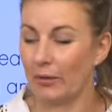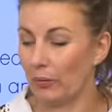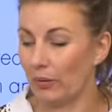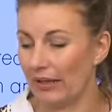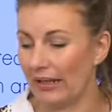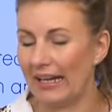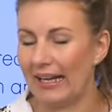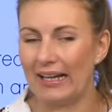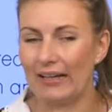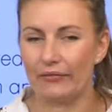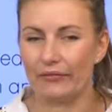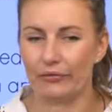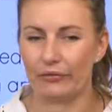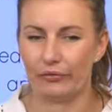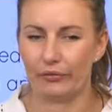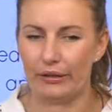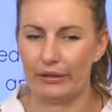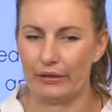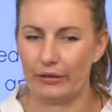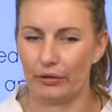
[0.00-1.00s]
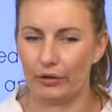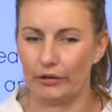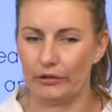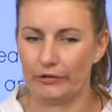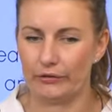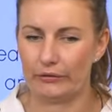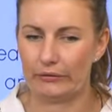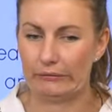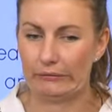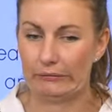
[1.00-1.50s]
Well, I have three
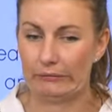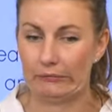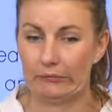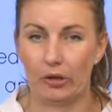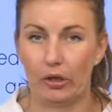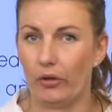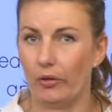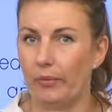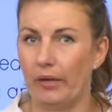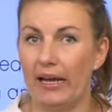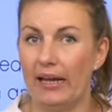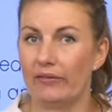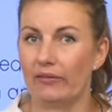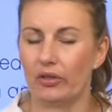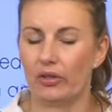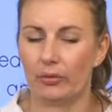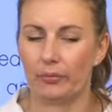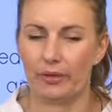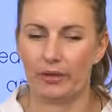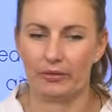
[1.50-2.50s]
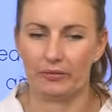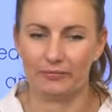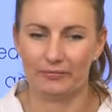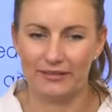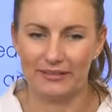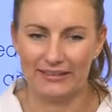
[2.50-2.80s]
colours, not them, I haven't got them all.